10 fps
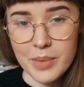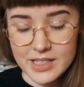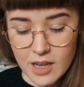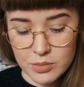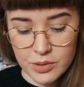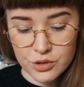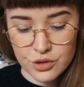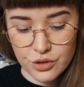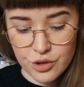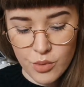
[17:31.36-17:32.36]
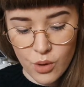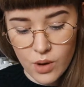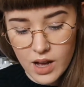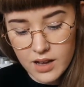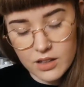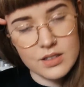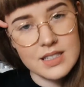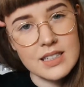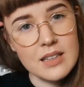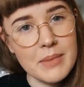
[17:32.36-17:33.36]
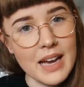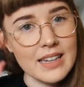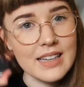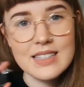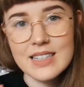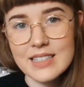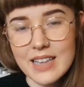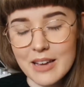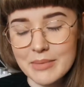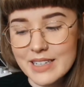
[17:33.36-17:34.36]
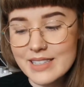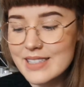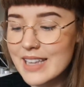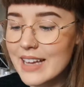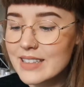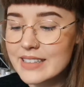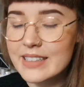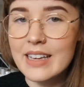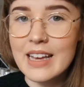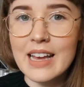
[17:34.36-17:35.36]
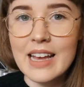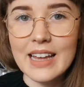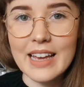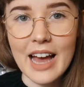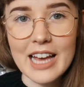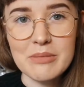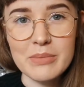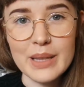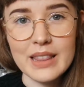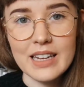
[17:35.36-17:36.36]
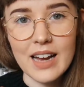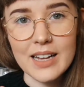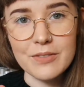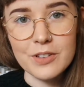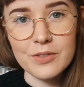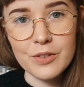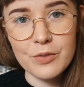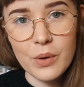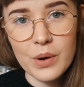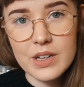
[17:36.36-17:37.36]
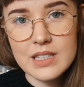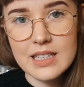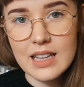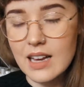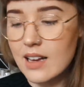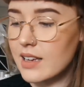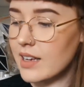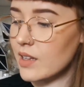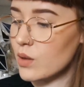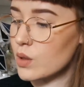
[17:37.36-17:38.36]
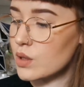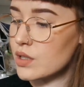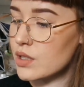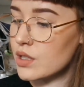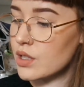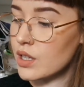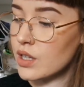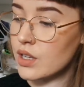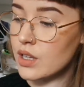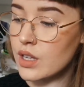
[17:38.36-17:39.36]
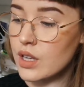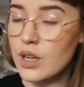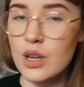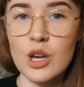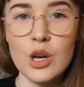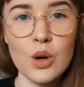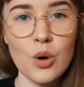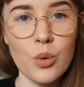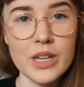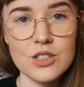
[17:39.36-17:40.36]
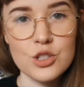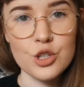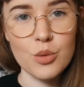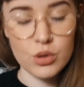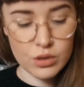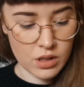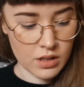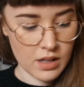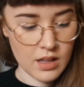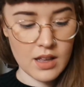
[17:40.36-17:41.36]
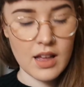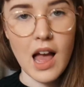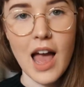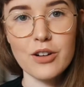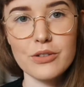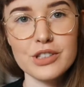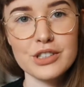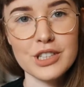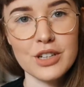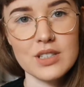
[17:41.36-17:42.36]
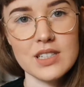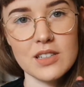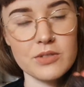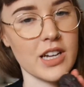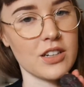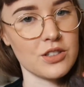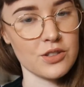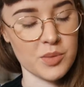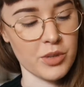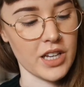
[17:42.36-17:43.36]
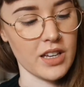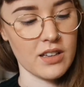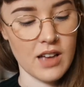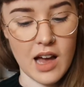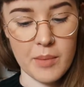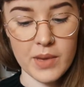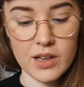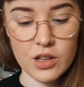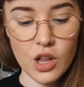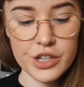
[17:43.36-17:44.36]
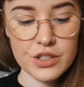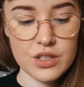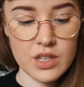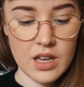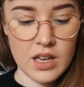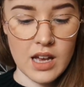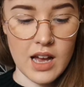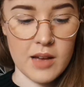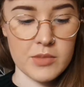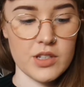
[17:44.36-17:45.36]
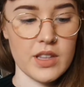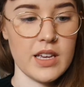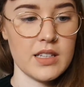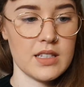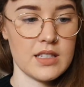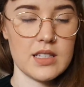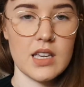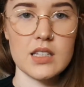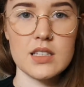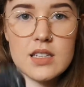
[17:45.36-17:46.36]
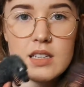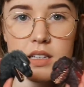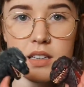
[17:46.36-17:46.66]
picked up 2 more Godzilla magnets. These came in a set. It came with the 1954 Godzilla. He looks questionable. And also Shin Godzilla, which actually looks pretty close. So these sit